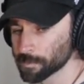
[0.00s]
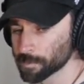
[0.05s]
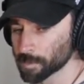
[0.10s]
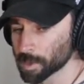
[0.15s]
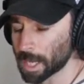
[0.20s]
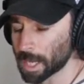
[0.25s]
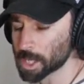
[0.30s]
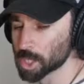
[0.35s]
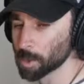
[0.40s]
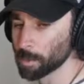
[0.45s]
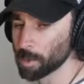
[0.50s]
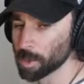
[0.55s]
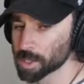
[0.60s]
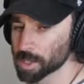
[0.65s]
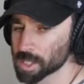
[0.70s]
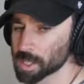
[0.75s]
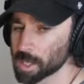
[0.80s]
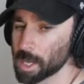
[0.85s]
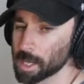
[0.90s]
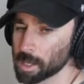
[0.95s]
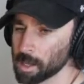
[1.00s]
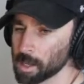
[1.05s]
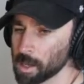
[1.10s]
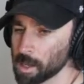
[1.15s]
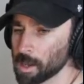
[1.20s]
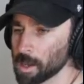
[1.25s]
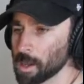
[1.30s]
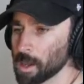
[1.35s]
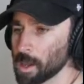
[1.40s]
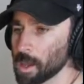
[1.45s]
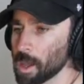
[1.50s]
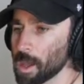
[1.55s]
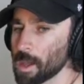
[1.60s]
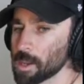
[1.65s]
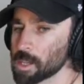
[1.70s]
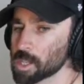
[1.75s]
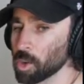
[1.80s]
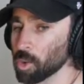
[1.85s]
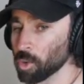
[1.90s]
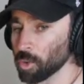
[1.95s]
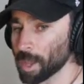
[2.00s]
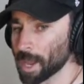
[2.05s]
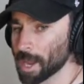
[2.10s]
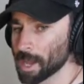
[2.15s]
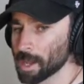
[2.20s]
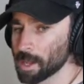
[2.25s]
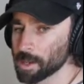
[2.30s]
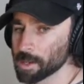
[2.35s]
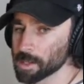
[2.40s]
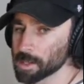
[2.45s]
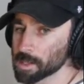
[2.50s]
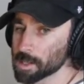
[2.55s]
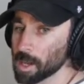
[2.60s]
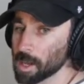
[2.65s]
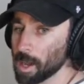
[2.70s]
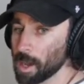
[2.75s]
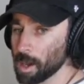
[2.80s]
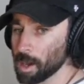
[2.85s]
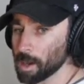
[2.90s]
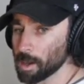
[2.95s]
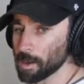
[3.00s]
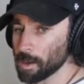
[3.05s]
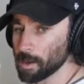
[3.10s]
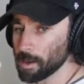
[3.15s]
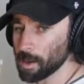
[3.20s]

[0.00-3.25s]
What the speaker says: It's almost like to land a